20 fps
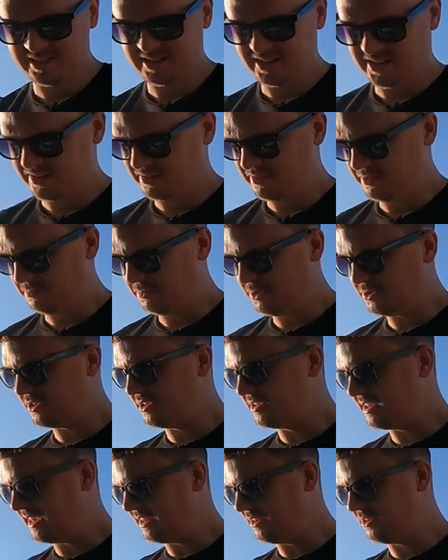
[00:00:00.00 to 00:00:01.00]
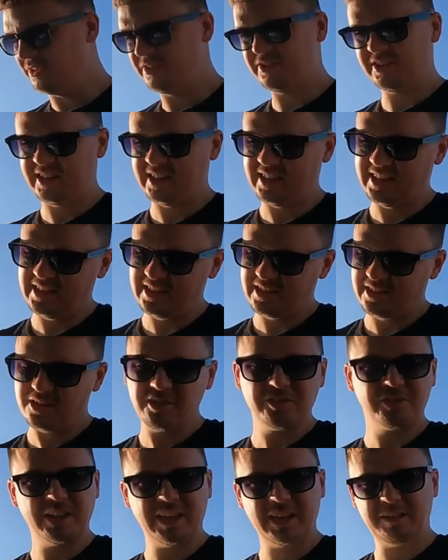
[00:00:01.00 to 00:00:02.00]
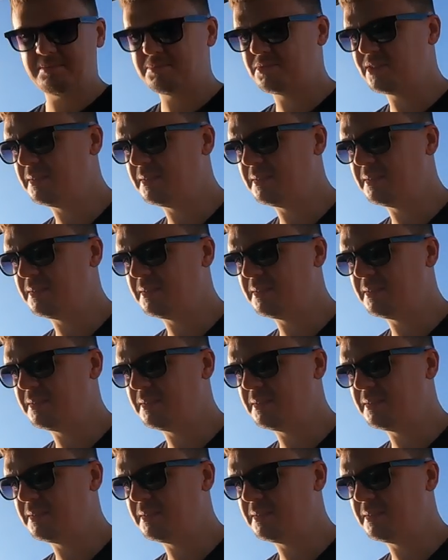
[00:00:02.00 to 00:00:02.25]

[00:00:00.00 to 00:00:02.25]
So modern technology, good name,